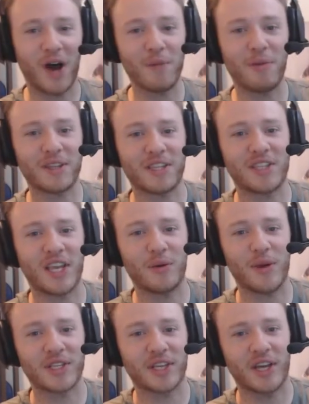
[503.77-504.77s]
I bought this
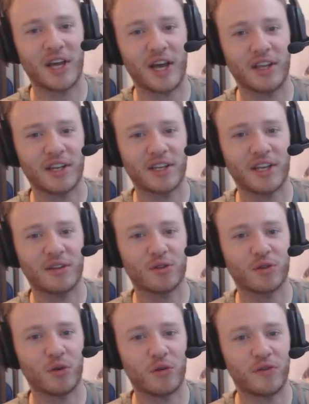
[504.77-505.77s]
anyways because I like to get
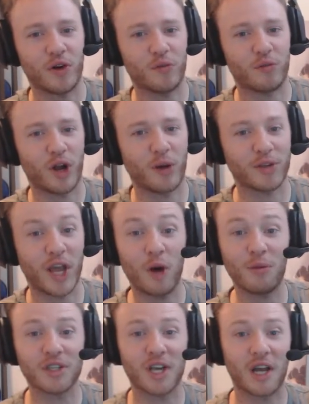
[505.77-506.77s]
those cool film props. I
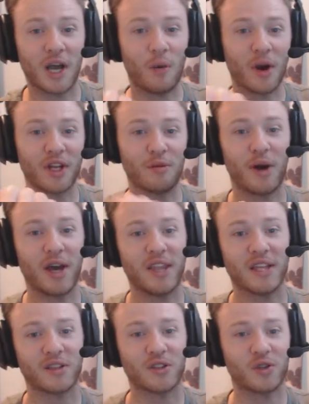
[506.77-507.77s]
wanted to buy
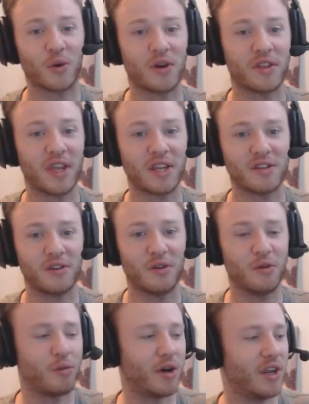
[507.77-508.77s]
like the sword thing
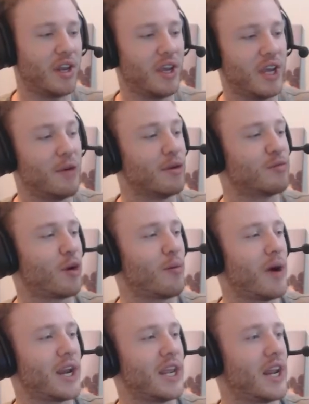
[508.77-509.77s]
too, but it was more
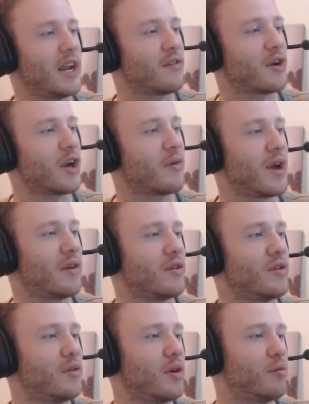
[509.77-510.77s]
money and I never got around
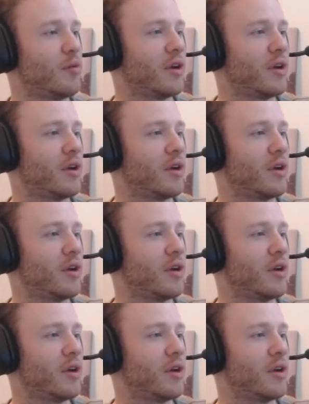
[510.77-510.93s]
to do it.